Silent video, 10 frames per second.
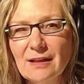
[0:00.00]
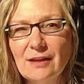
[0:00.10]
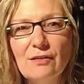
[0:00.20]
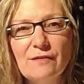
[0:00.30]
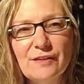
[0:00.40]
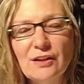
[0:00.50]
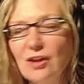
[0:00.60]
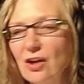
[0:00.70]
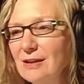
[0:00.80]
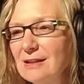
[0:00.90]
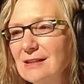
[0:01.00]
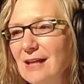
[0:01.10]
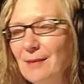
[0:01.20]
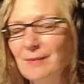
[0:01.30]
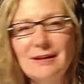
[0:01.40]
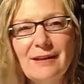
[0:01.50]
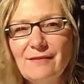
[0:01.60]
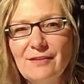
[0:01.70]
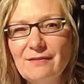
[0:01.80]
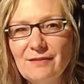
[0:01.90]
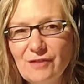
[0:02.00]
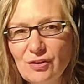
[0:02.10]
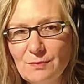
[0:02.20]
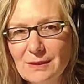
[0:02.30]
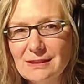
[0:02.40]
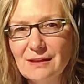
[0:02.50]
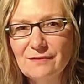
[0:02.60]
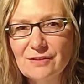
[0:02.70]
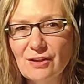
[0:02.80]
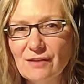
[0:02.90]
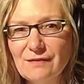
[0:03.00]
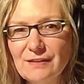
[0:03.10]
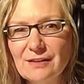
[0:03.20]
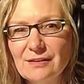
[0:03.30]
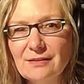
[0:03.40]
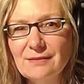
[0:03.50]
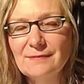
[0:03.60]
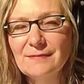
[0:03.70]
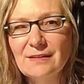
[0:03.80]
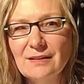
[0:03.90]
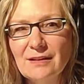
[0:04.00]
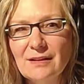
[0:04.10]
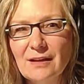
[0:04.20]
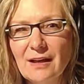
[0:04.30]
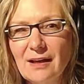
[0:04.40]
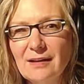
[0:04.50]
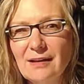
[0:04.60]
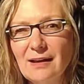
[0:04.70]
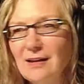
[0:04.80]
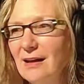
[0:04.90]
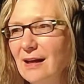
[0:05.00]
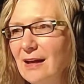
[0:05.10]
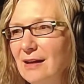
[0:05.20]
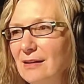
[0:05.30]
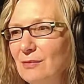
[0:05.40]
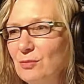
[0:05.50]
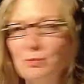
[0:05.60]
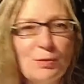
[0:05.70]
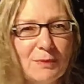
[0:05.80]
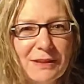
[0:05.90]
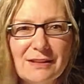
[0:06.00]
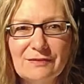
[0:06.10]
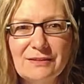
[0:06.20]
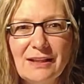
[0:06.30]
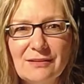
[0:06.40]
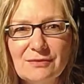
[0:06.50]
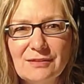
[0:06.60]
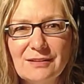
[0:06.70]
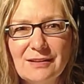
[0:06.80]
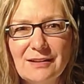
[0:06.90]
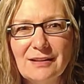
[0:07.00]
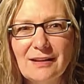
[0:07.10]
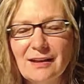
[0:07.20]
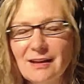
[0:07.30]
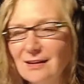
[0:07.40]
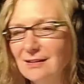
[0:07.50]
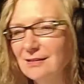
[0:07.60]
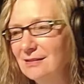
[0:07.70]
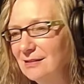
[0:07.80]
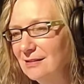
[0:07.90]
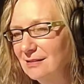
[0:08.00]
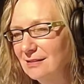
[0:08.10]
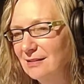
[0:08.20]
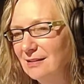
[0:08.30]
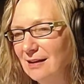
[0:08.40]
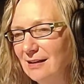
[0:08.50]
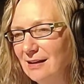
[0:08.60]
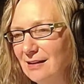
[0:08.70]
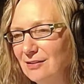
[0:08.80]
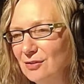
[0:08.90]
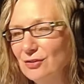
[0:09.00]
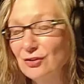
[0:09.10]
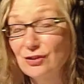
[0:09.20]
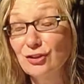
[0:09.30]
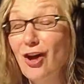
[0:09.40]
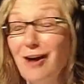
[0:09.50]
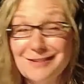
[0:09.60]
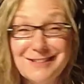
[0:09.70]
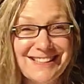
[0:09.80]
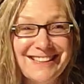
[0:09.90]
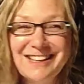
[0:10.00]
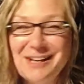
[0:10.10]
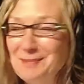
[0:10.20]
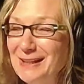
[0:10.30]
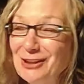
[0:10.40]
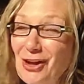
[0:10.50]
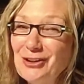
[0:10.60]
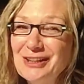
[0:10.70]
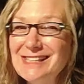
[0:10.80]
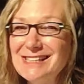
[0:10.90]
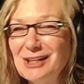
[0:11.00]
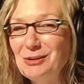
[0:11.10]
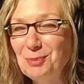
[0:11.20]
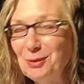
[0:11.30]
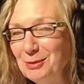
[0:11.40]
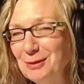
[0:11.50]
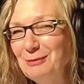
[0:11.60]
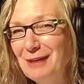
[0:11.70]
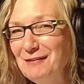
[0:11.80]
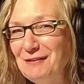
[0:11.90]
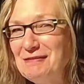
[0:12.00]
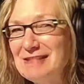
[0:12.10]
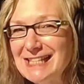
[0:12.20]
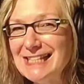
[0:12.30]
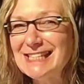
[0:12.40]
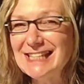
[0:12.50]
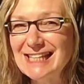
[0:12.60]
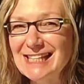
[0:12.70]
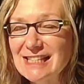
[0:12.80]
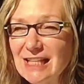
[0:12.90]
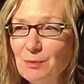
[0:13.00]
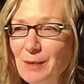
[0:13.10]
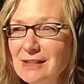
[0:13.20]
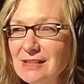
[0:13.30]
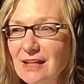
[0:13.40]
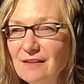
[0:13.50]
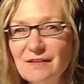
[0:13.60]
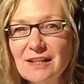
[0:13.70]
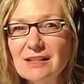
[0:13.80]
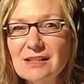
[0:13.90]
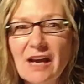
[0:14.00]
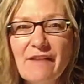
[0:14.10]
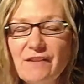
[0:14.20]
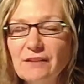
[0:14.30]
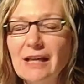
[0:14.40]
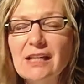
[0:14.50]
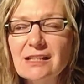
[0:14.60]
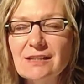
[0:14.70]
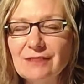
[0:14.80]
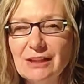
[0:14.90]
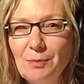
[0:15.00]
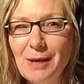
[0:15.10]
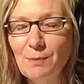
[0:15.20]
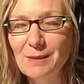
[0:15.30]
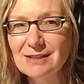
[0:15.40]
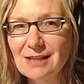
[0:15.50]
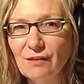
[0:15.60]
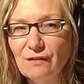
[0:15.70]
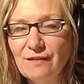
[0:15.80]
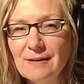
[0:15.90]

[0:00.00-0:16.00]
I know for the longest time I never ever viewed myself as confident. And I would put myself down. And there's a big long list. I could probably write 50, 60 things, like Ben said, of things that I feel negatively about myself.